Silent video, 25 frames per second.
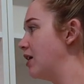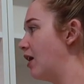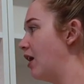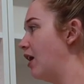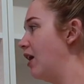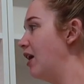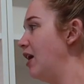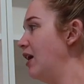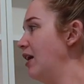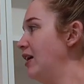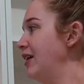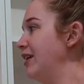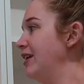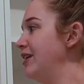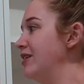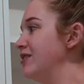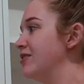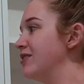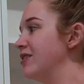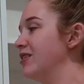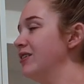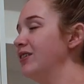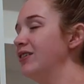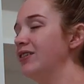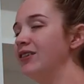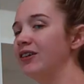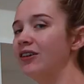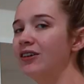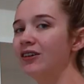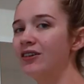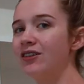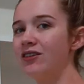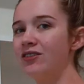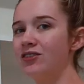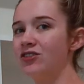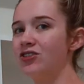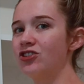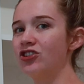I don't
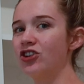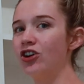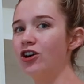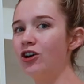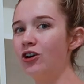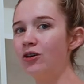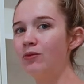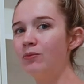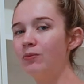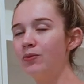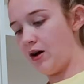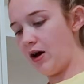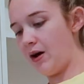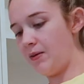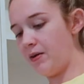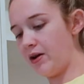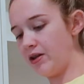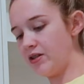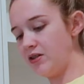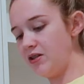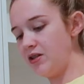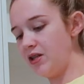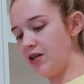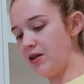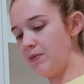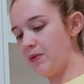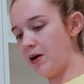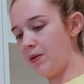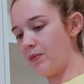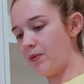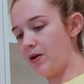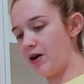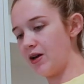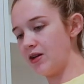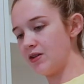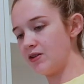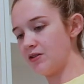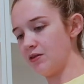know the shop. I'm actually thinking about
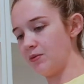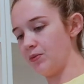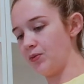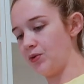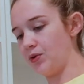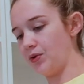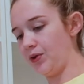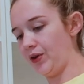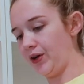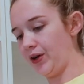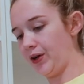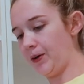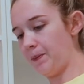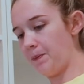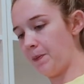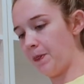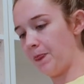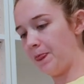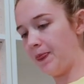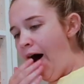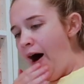buying some more though.